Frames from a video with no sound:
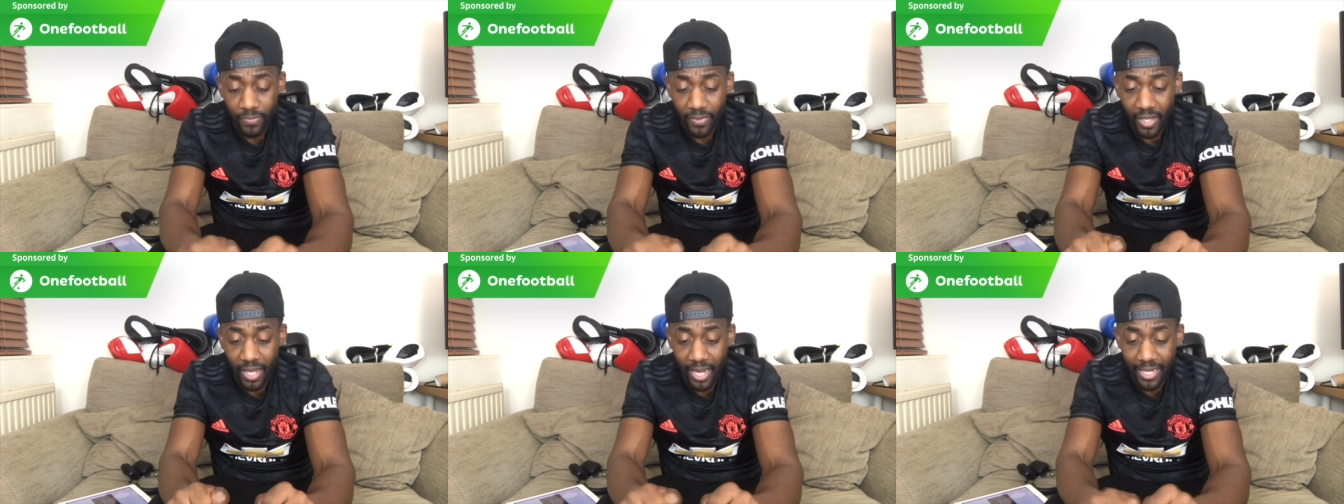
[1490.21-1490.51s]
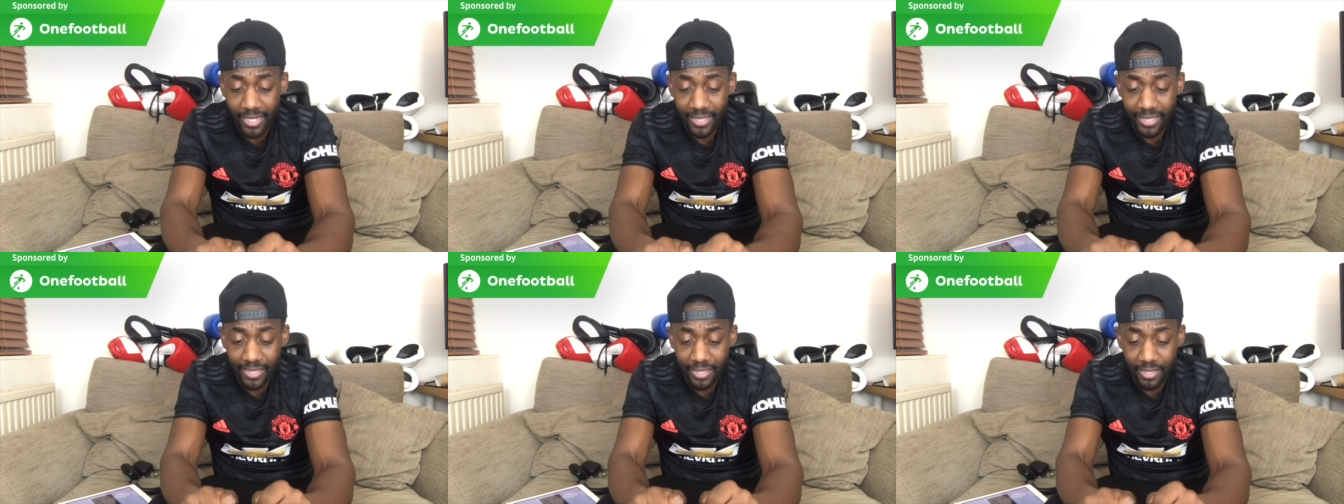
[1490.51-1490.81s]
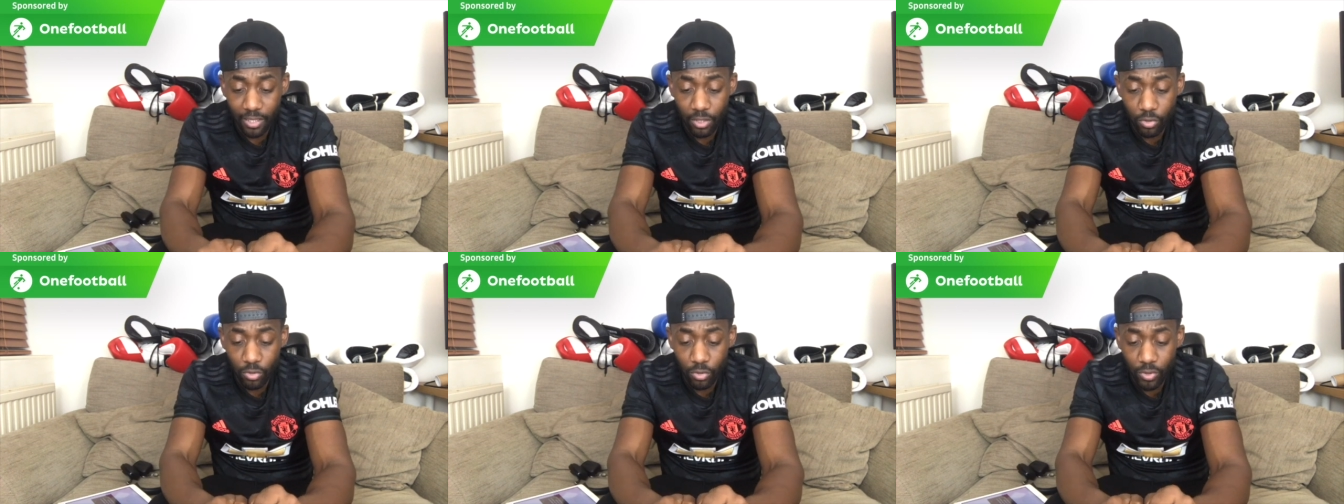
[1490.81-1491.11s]
I
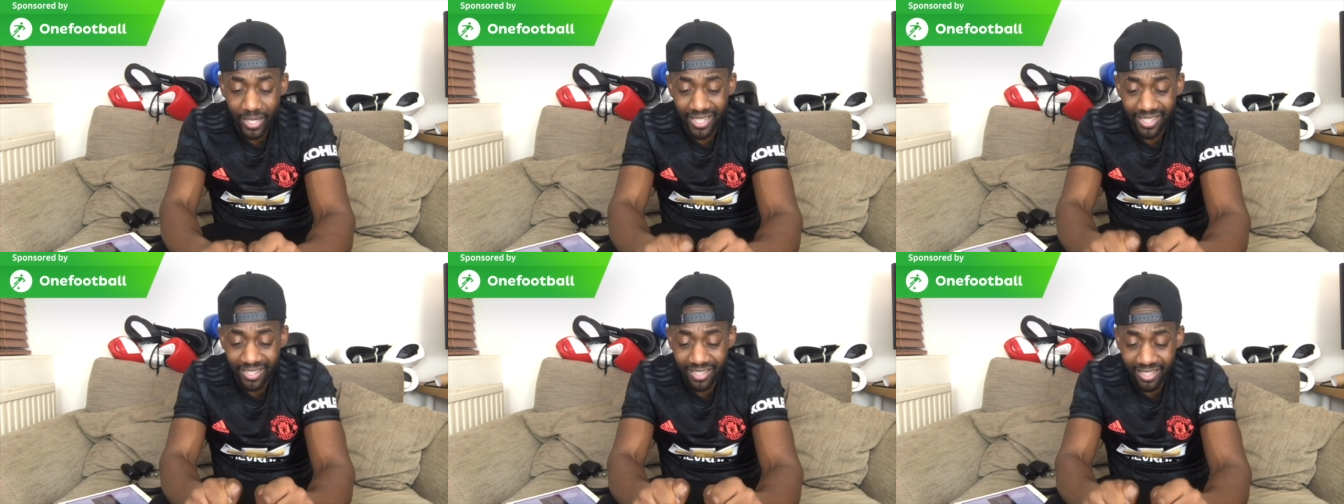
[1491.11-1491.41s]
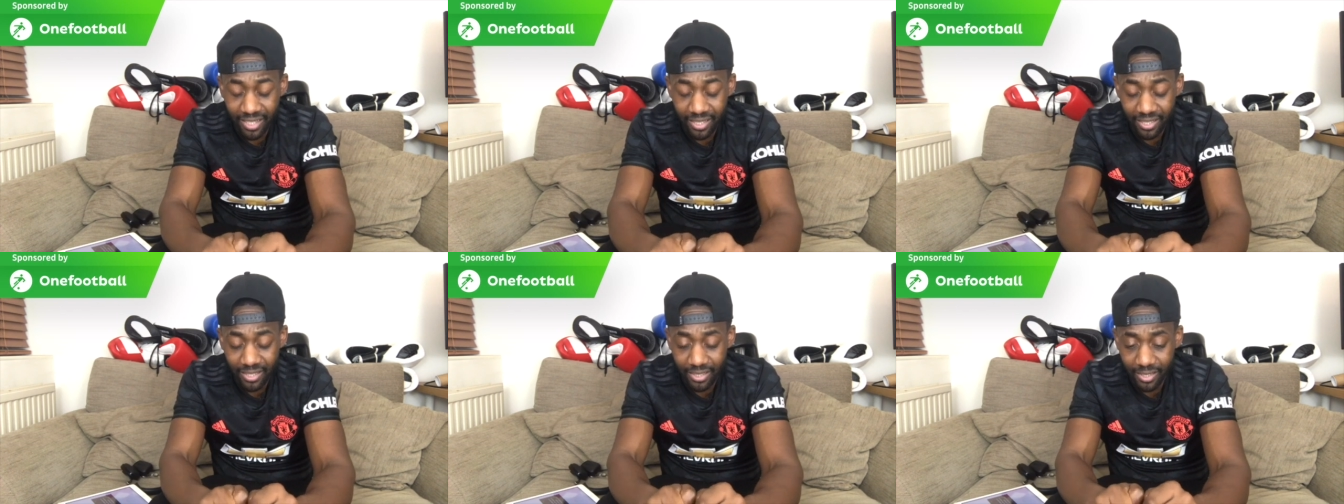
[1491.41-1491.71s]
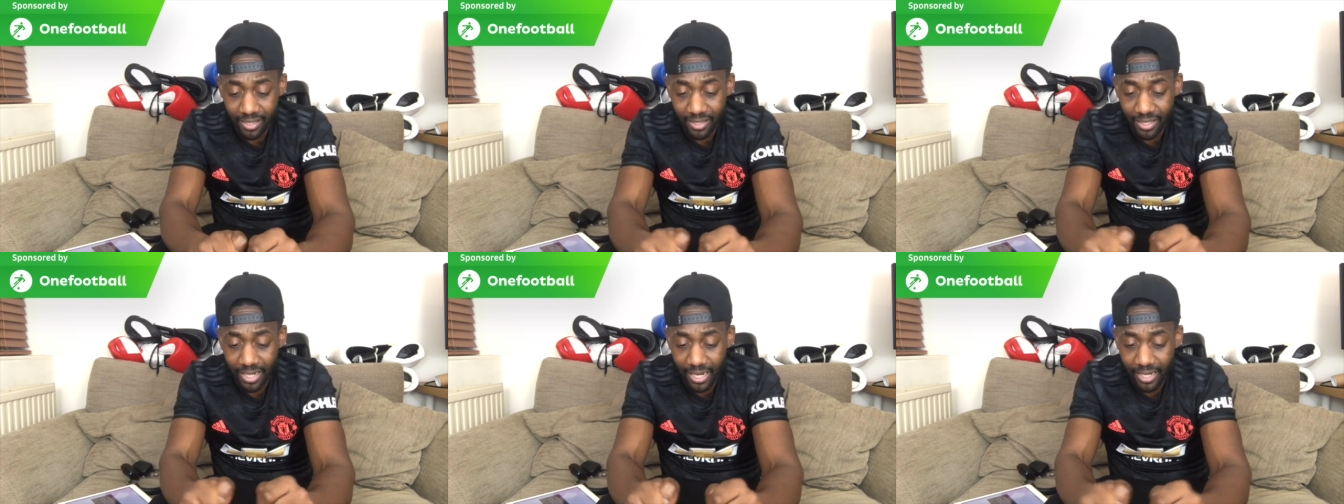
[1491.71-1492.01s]
still
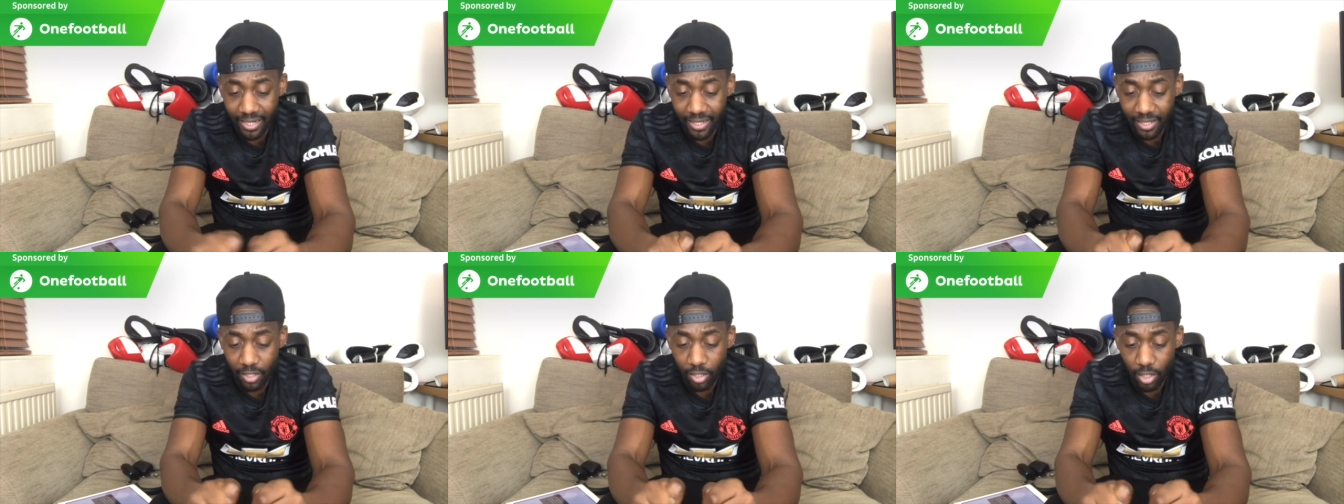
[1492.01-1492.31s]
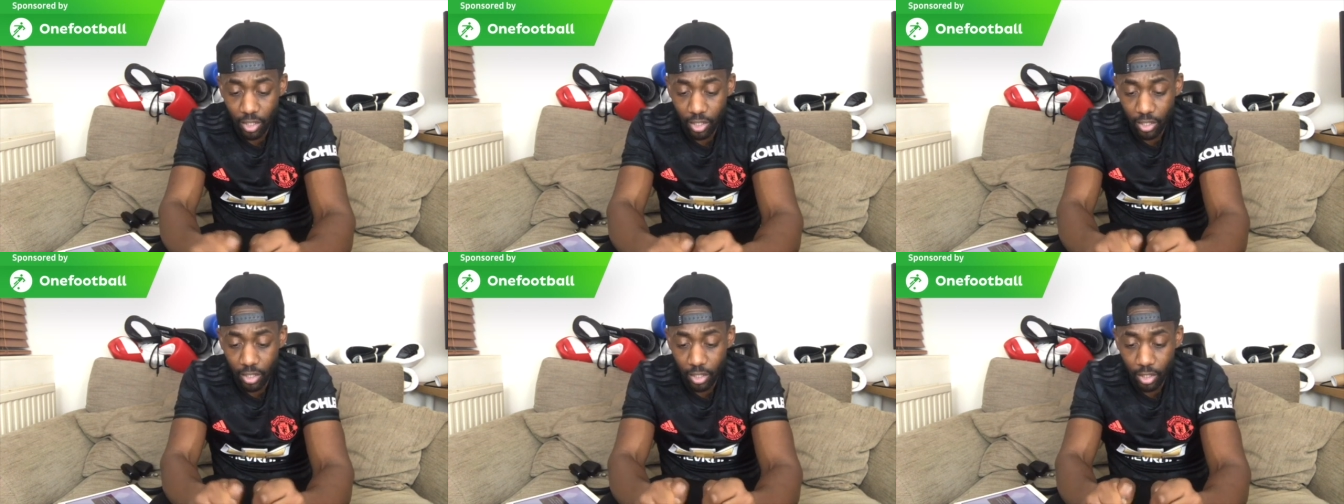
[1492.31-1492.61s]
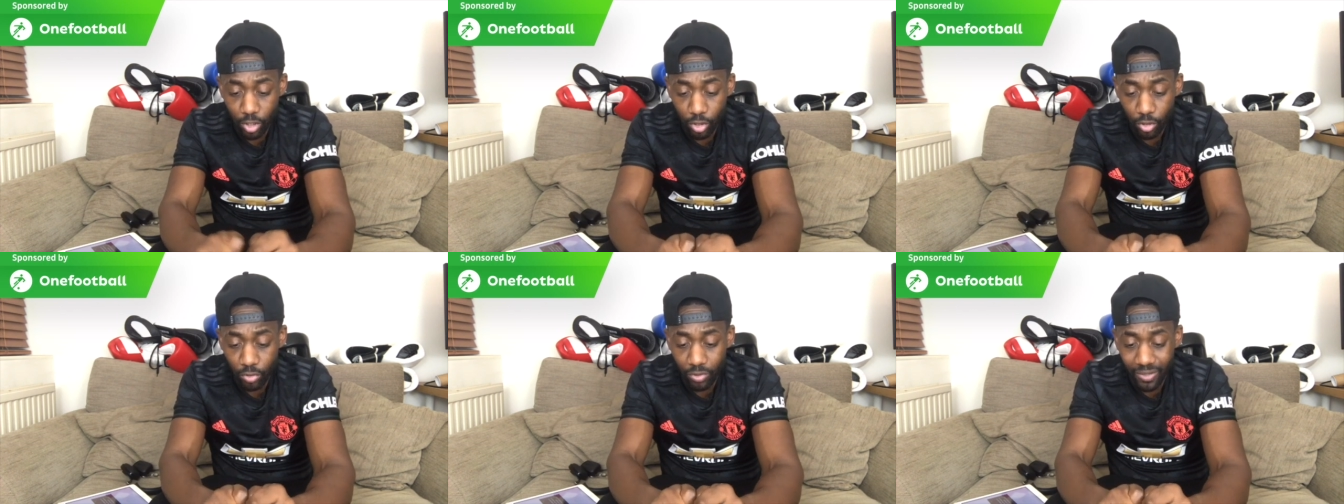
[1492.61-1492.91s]
insist that Lingard
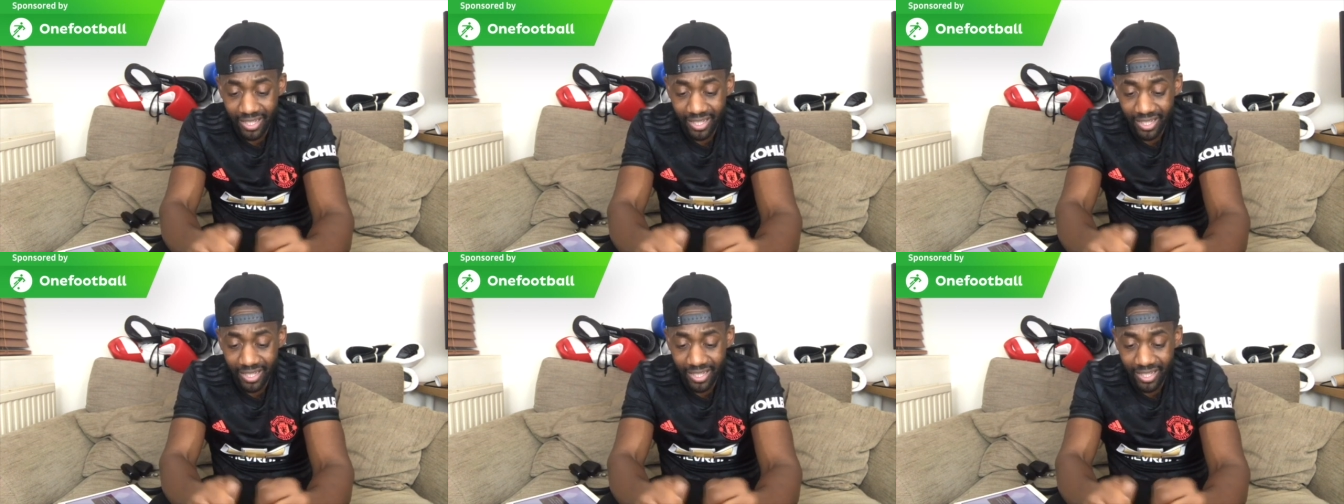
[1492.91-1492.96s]
can do